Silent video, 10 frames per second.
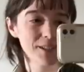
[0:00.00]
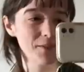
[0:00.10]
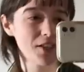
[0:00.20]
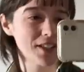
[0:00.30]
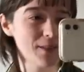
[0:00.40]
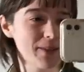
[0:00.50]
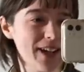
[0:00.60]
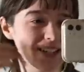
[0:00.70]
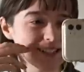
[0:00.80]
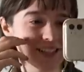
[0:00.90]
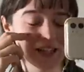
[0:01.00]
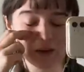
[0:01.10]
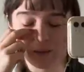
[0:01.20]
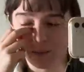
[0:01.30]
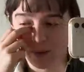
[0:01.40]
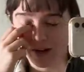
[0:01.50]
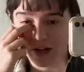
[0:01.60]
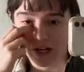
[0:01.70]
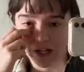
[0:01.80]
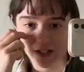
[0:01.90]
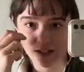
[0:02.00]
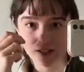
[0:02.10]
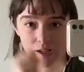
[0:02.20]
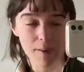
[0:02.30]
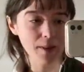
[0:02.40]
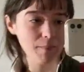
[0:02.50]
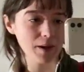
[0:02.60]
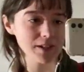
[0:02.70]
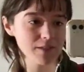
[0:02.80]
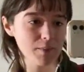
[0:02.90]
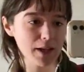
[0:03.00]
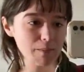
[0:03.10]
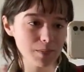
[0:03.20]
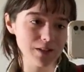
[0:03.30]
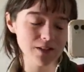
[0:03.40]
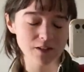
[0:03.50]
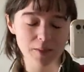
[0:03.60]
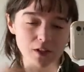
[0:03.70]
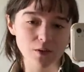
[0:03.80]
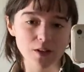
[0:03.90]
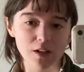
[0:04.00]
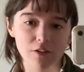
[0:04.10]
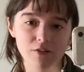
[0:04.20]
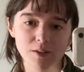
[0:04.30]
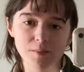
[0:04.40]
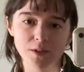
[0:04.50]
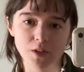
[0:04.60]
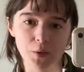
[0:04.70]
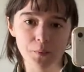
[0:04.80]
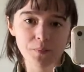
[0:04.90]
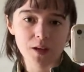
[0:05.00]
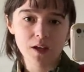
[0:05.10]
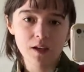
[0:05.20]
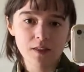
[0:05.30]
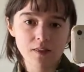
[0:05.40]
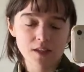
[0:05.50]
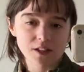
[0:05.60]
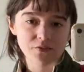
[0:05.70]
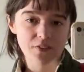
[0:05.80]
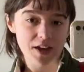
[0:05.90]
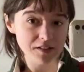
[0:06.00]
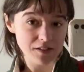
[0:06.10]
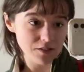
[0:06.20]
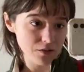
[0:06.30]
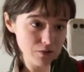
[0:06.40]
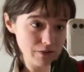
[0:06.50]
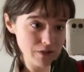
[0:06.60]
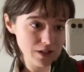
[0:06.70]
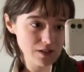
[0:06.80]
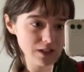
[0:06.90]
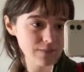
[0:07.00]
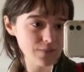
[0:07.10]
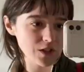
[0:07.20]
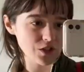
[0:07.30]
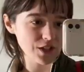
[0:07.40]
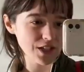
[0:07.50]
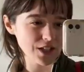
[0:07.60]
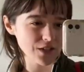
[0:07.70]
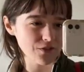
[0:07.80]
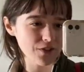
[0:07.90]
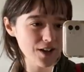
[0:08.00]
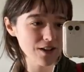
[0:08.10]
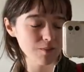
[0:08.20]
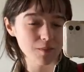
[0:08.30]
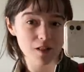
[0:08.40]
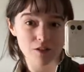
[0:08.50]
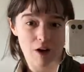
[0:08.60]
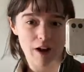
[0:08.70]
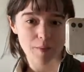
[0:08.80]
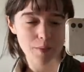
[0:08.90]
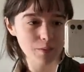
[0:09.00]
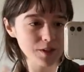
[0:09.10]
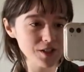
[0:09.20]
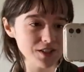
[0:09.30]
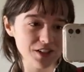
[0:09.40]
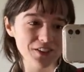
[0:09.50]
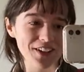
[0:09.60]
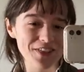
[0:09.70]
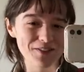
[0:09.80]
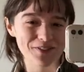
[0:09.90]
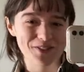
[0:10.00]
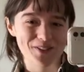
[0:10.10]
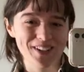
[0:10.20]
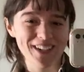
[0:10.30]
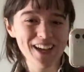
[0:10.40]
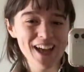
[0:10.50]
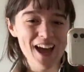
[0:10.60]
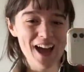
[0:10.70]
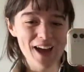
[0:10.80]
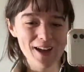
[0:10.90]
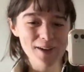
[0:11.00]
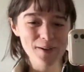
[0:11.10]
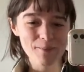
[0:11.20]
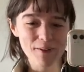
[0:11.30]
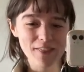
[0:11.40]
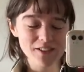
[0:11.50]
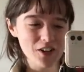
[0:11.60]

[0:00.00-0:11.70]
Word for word: some of you guys have been asking where um, like parts of my pieces of my clothing are from. So this vest is thrifted. This shirt is from ThredUp, which is an online thrift store. Um, this